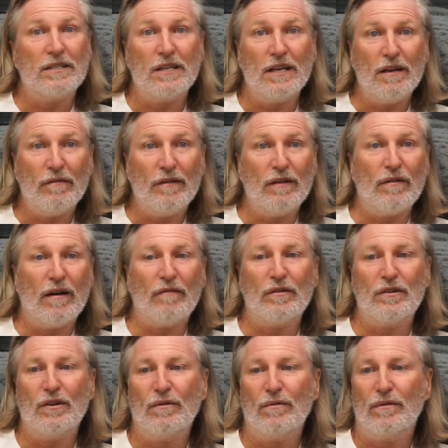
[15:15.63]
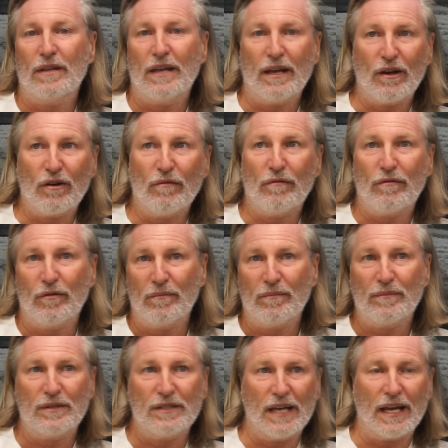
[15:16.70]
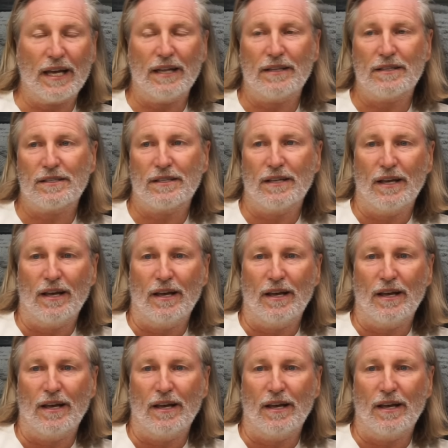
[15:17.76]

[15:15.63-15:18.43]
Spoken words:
TV revenue, the income from tickets.